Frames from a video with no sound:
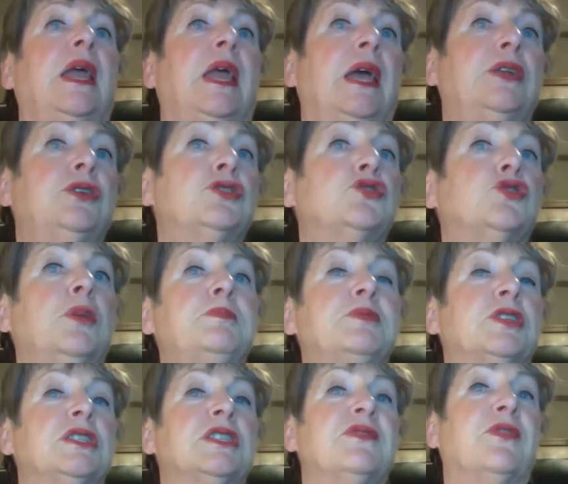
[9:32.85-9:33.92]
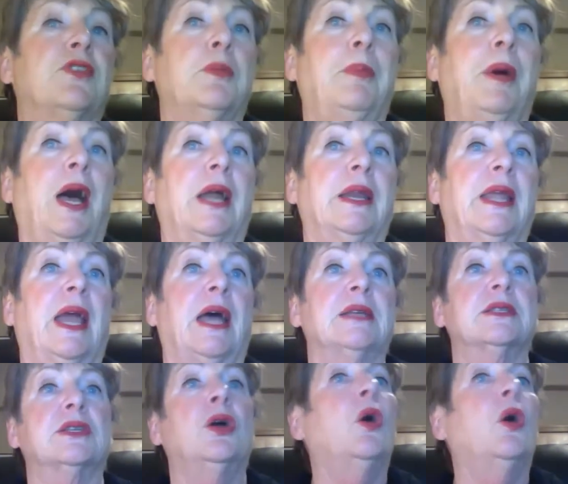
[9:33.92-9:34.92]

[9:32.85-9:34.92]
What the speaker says: and descriptions for the podcast